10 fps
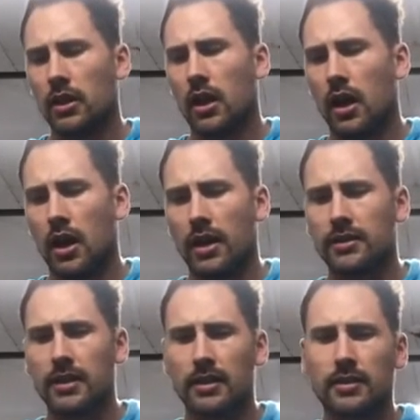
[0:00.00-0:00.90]

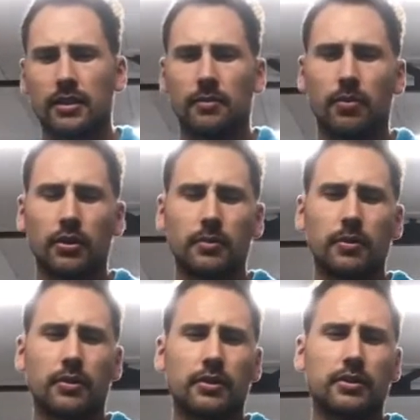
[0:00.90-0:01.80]
aesthetic and
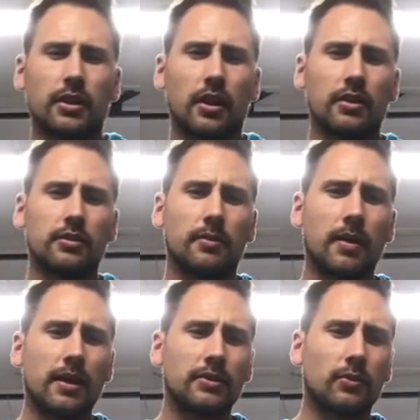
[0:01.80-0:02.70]
bodybuilder stars to
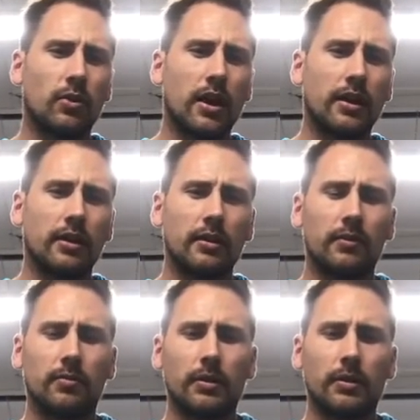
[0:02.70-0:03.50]
pass away and